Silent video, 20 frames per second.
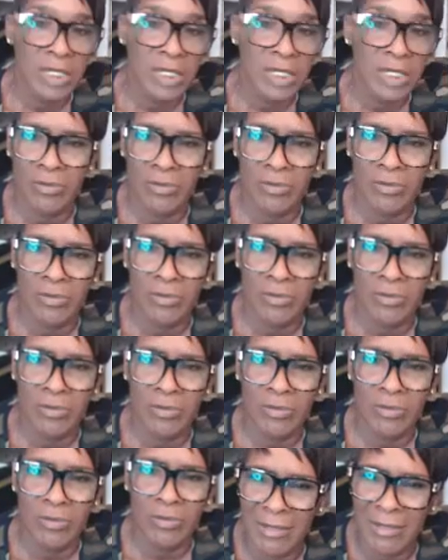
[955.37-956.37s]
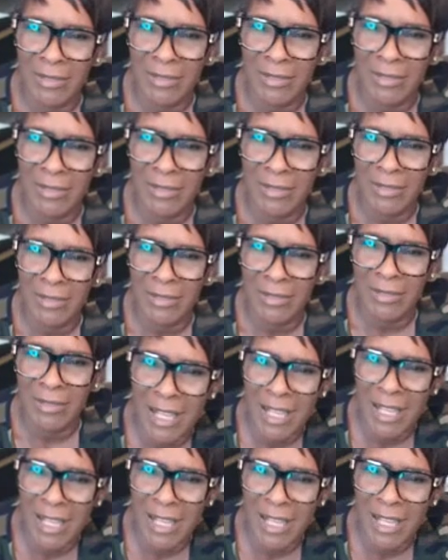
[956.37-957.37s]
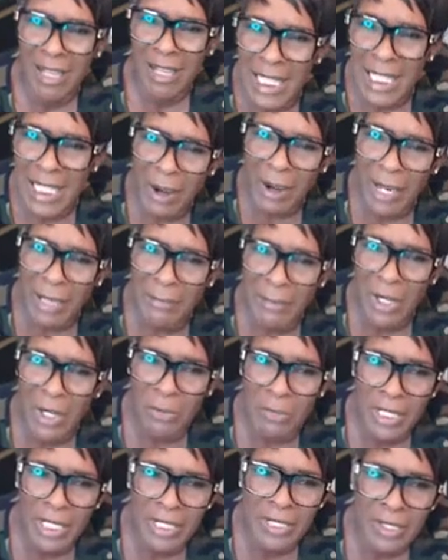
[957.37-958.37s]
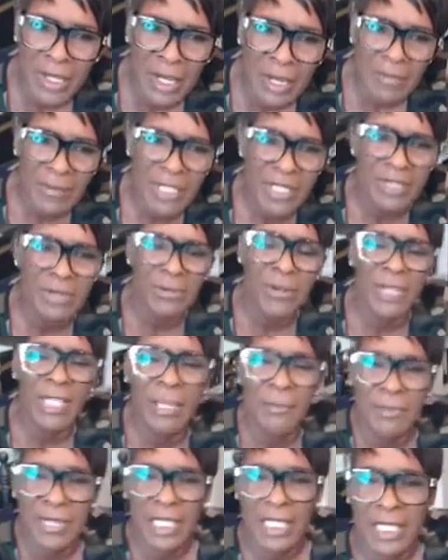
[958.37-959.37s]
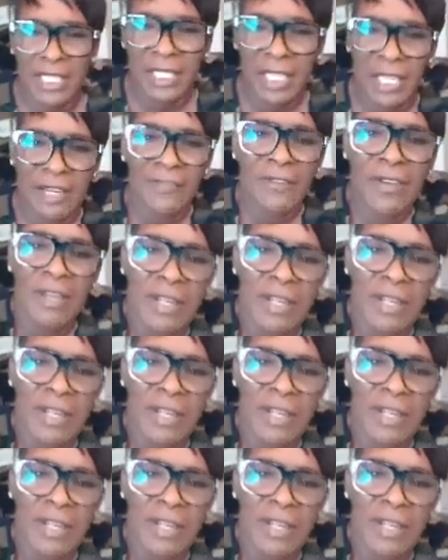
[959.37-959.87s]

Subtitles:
what's that called? Not landmark moments. What's the word I'm thinking of?